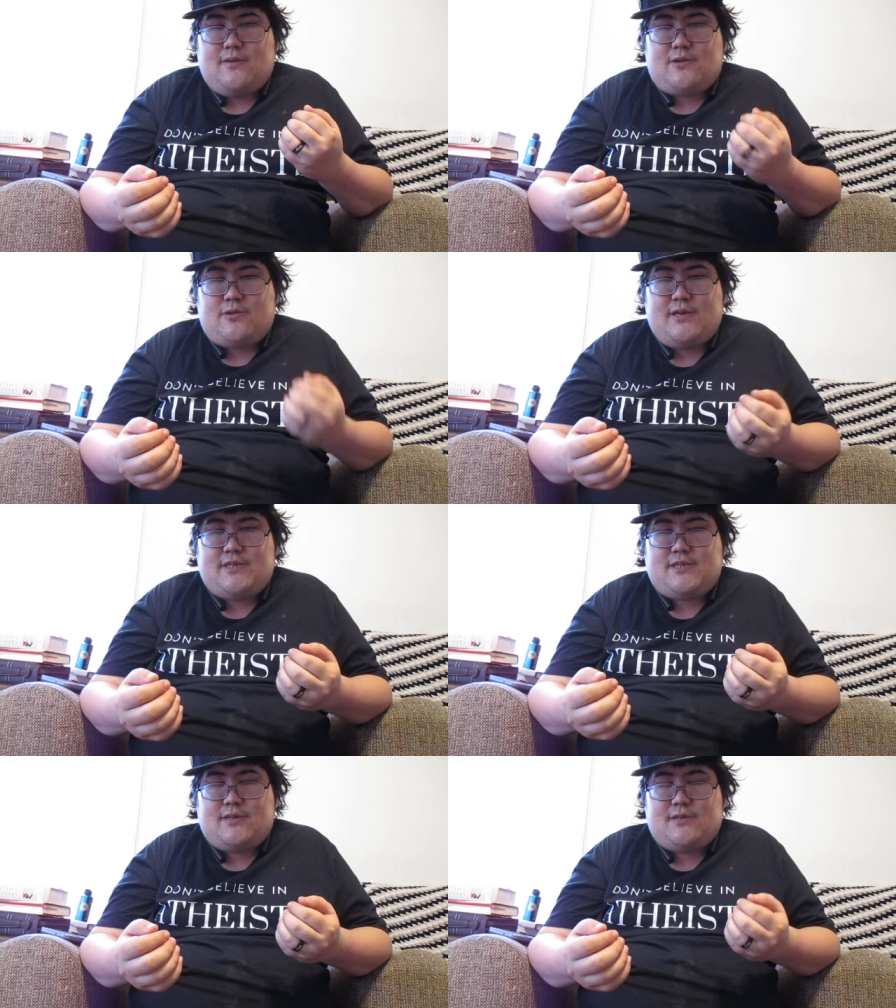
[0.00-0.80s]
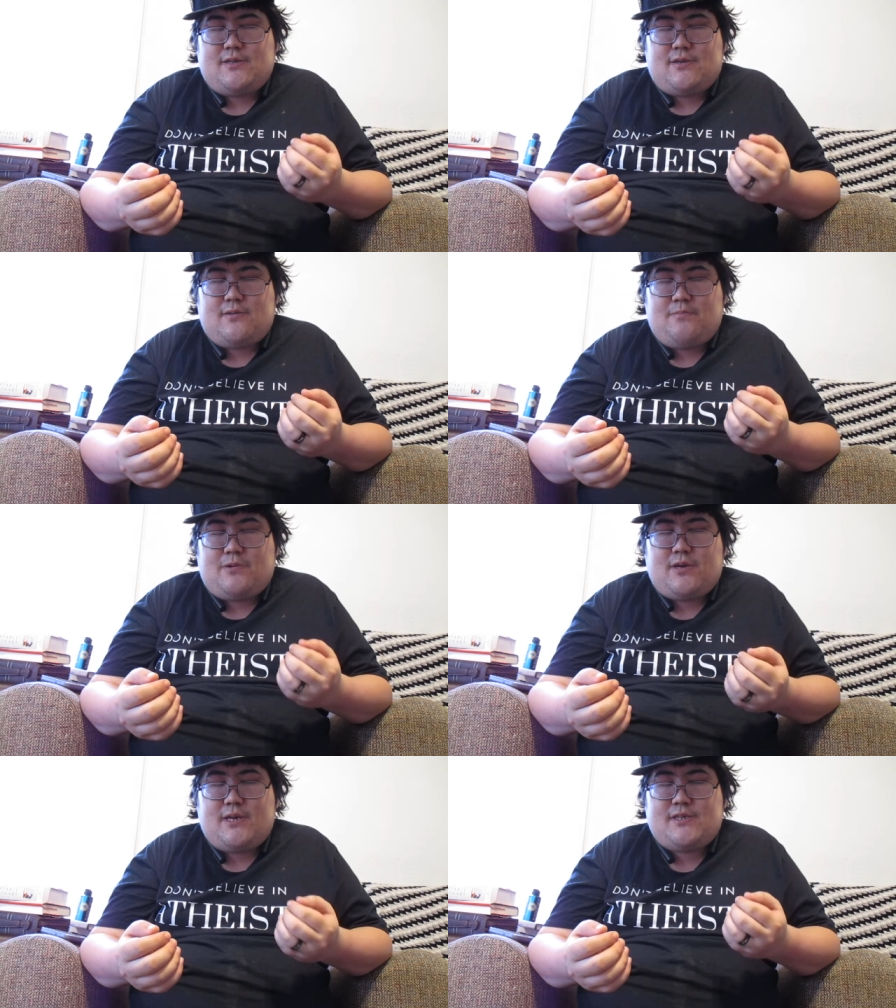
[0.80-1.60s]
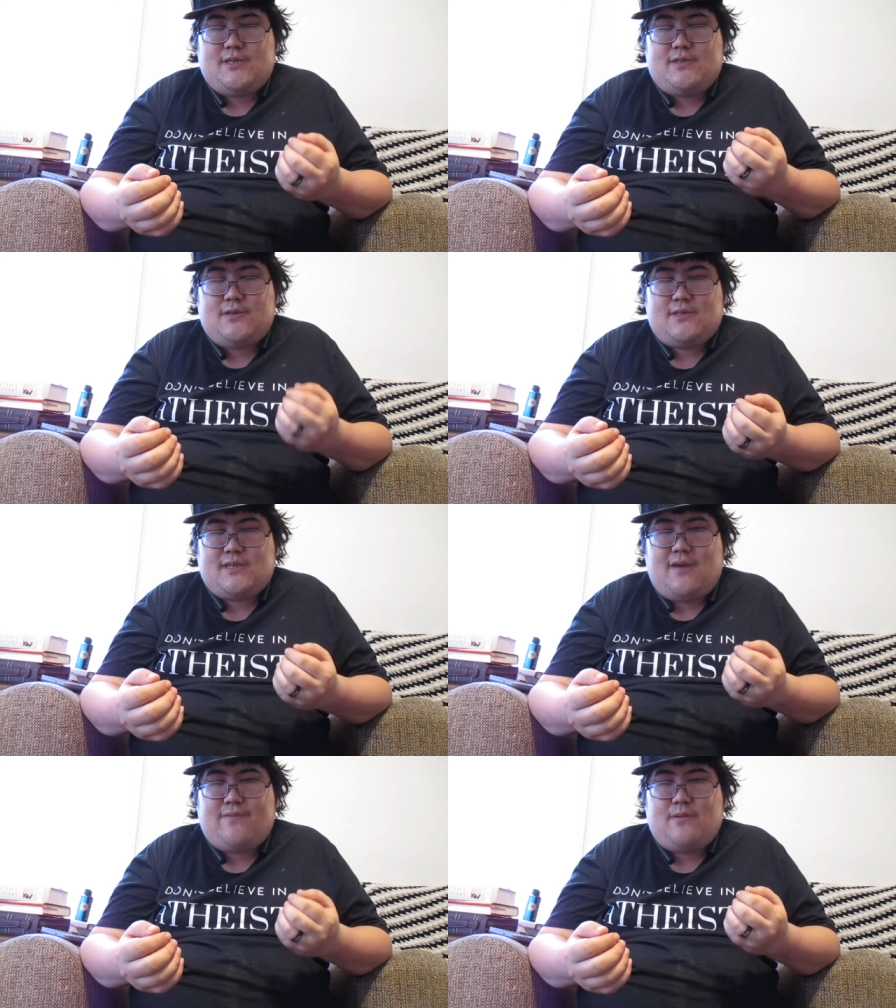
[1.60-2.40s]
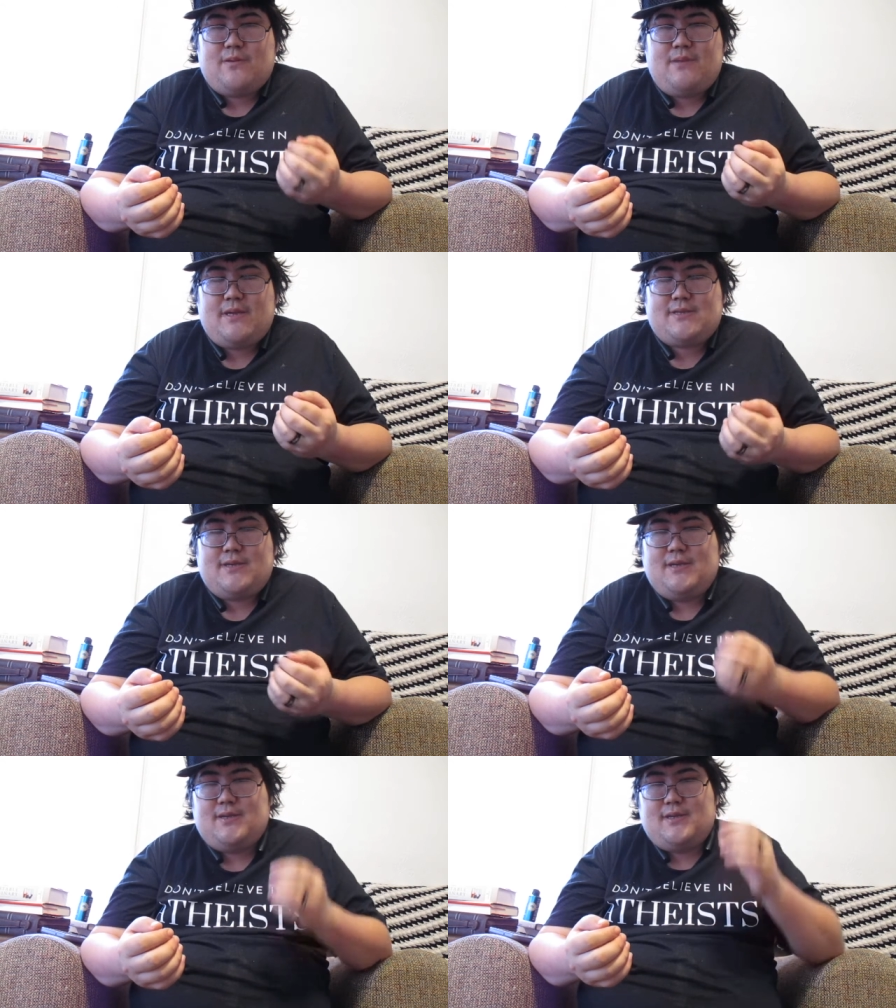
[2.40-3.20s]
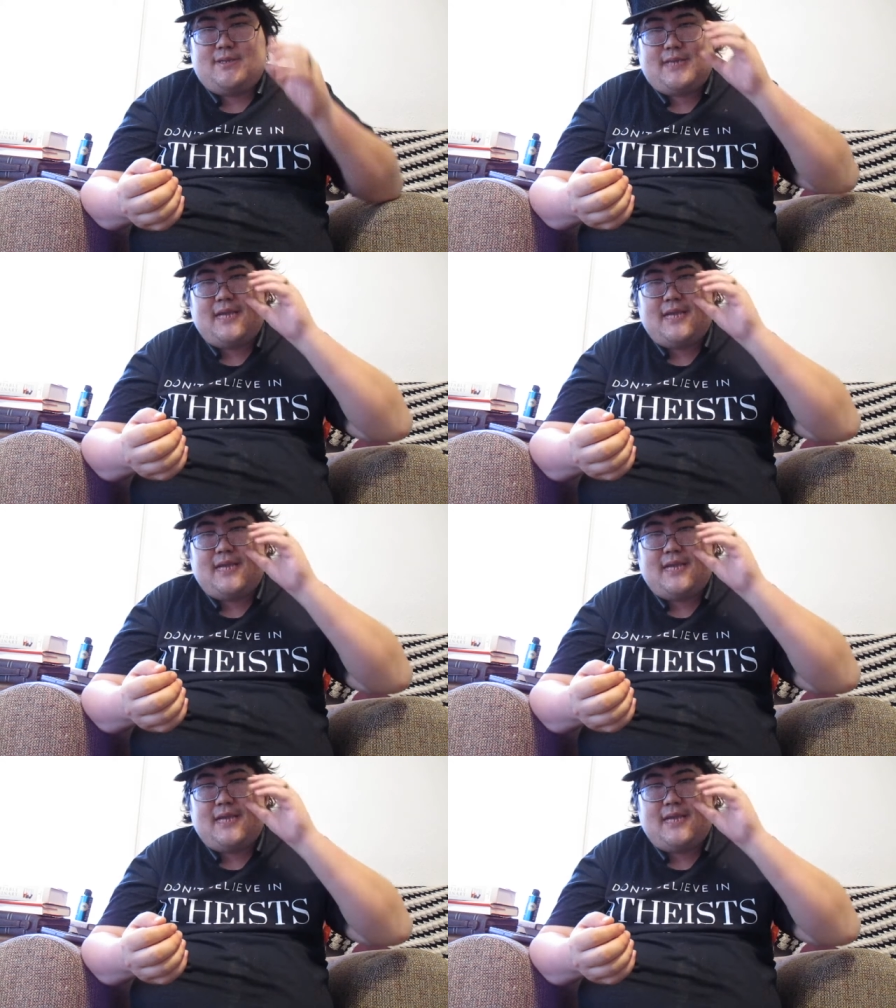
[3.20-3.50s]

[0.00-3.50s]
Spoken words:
Christians who suffer with mental illness.